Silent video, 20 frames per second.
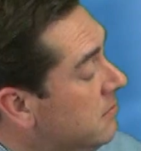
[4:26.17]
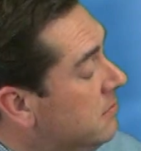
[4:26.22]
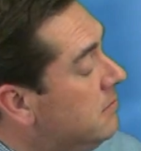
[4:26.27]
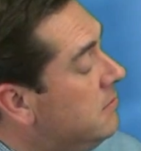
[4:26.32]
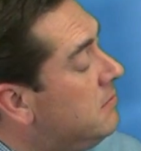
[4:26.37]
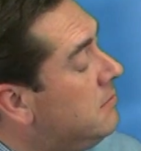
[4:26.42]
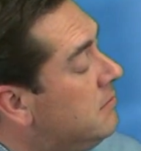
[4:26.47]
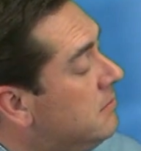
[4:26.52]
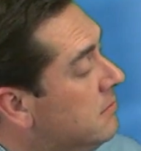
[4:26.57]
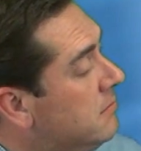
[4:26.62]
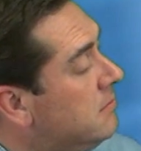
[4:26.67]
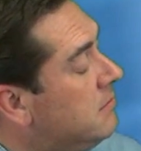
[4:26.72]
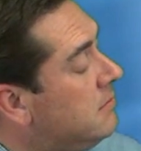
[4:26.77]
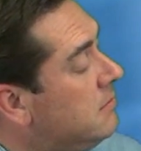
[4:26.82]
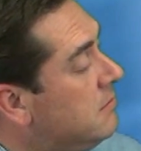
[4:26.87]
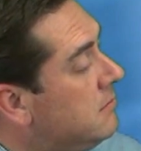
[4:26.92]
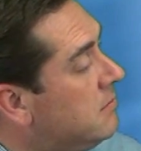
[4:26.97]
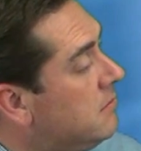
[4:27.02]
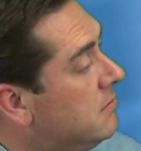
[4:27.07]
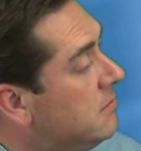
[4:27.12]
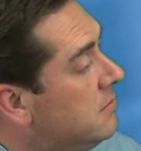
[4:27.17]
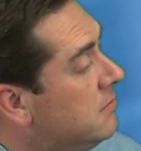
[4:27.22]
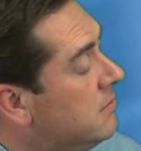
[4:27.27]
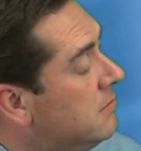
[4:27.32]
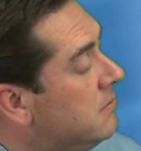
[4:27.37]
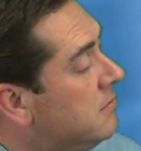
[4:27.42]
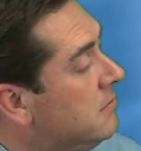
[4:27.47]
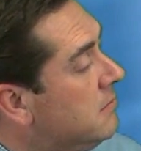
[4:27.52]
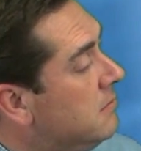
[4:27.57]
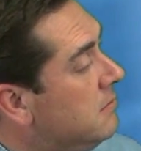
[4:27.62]

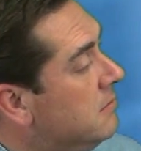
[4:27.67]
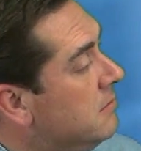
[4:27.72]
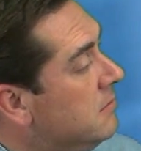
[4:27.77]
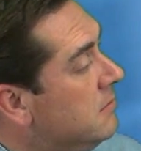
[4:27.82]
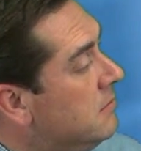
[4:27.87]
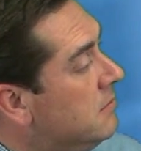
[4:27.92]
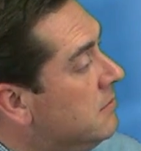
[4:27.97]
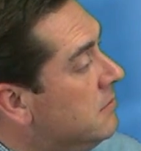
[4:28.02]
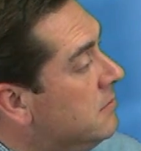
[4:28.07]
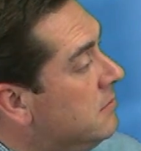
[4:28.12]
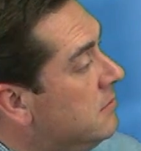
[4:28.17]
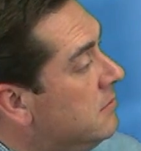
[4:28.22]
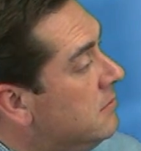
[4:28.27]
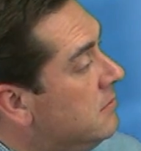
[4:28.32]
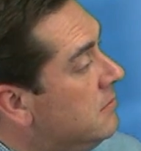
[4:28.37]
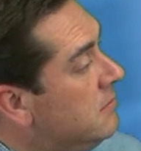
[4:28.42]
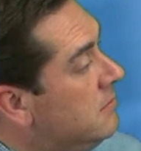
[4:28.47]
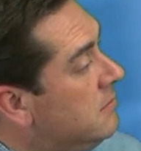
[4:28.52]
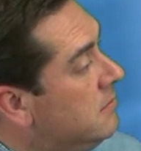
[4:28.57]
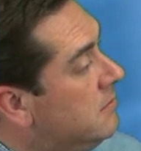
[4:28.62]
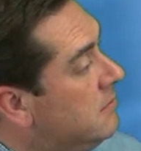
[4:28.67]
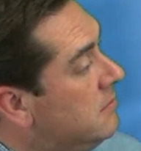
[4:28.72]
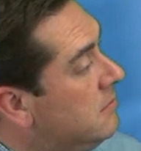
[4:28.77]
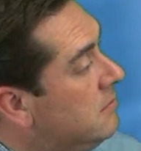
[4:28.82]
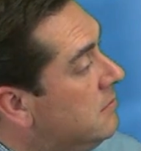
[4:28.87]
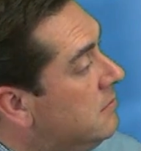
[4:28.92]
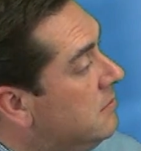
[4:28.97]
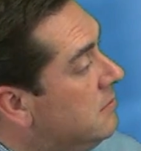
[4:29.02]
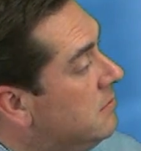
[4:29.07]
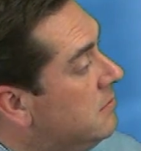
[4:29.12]

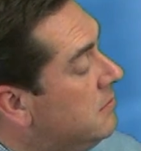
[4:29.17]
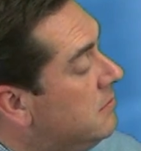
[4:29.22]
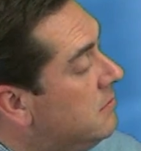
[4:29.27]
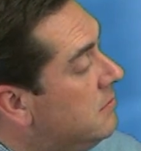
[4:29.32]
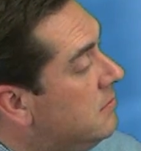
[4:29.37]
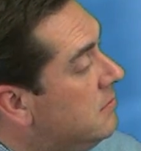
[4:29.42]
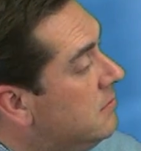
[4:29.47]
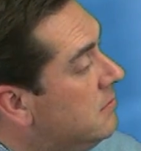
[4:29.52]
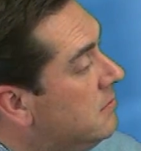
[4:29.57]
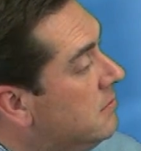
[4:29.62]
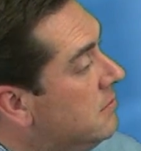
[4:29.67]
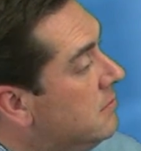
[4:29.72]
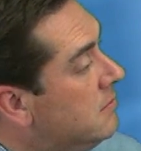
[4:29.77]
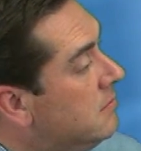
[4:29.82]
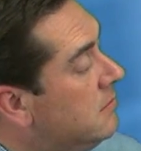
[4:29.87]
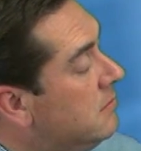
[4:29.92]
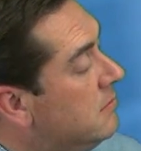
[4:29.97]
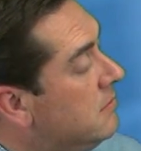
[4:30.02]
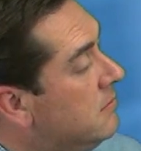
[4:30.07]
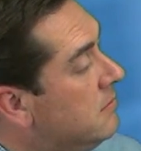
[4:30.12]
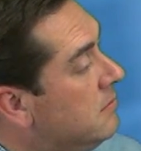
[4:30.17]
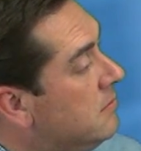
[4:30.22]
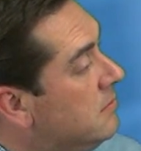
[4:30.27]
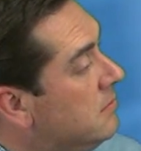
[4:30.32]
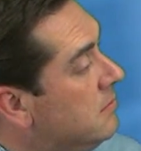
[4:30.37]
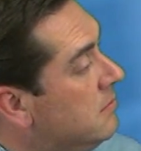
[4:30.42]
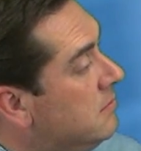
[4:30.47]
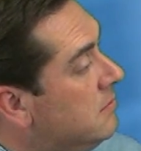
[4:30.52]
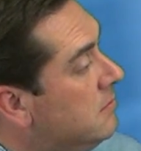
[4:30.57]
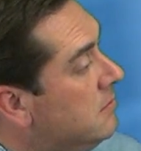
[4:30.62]

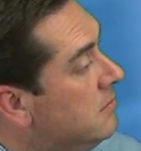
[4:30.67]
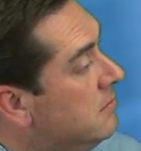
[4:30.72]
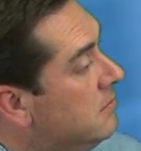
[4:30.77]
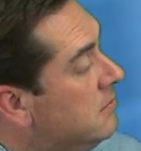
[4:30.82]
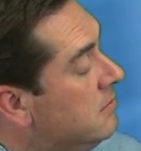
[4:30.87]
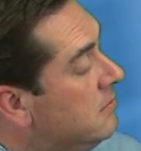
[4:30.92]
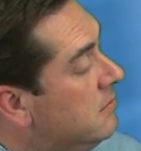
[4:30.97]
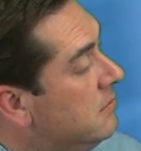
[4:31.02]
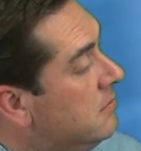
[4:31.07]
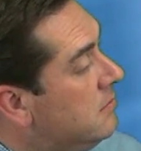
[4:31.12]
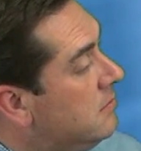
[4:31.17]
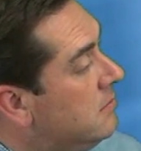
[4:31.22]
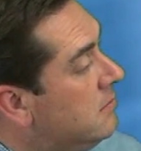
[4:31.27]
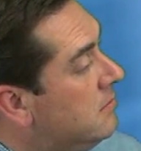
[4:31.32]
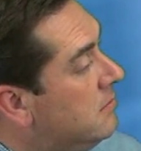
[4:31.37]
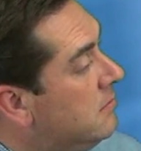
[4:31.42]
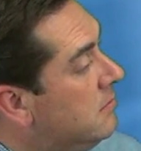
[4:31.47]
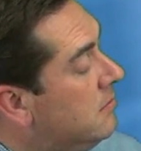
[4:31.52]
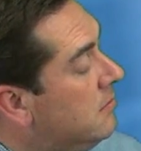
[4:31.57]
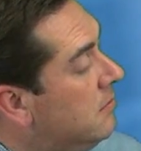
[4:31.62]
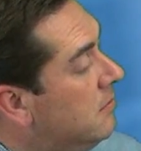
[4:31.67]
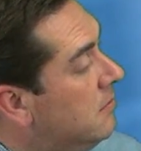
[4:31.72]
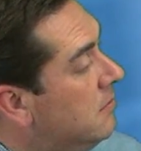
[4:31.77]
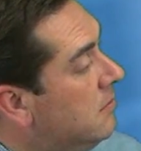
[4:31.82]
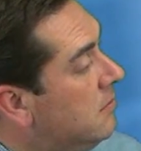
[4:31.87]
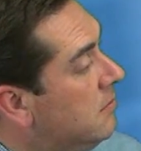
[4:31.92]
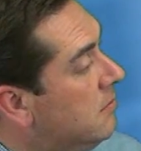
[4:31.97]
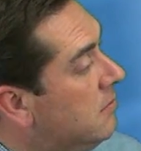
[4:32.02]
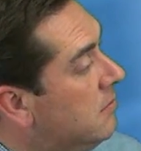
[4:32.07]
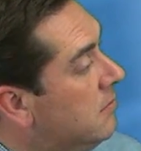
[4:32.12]

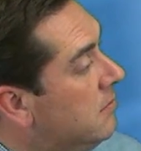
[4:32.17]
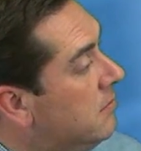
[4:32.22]
(not speaking)